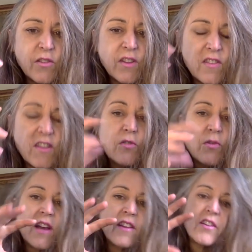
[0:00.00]
that sees
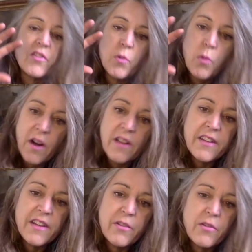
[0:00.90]
reality as
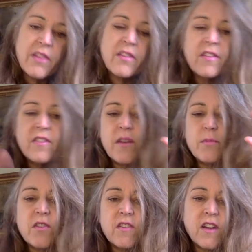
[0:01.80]
quality rather than
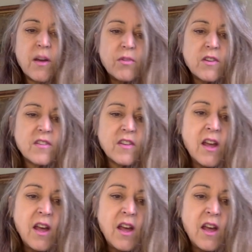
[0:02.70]
subjects and objects,